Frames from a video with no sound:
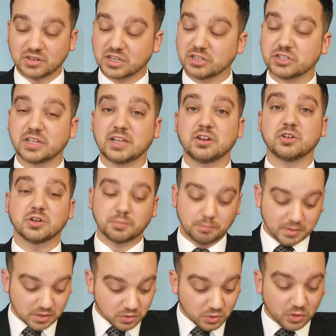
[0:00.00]
continue to
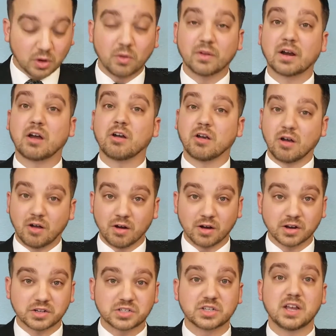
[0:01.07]
build on our
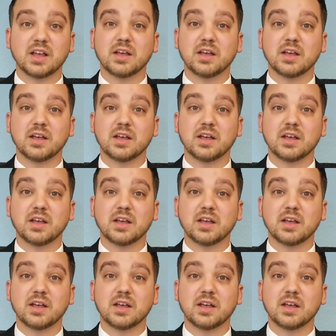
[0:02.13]
arks